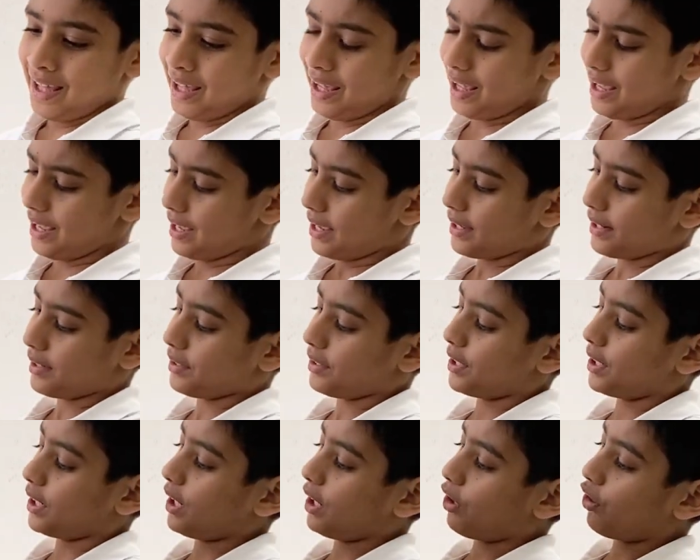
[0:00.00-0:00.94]
And
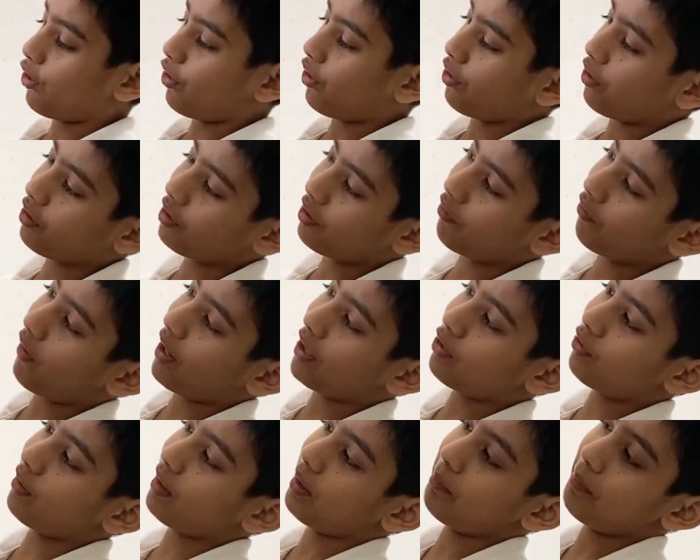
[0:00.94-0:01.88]
here, they've
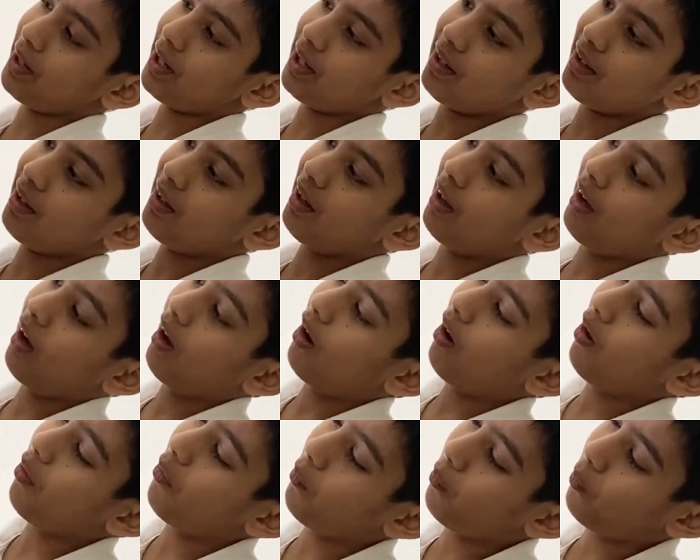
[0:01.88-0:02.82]
actually made
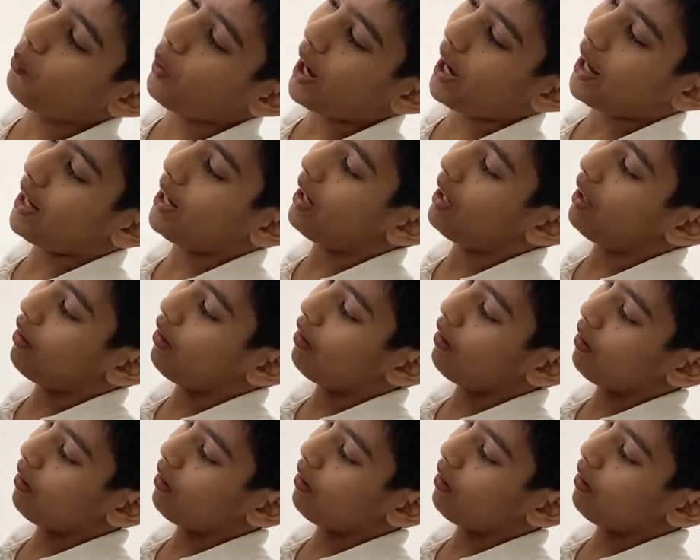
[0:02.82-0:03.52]
a way.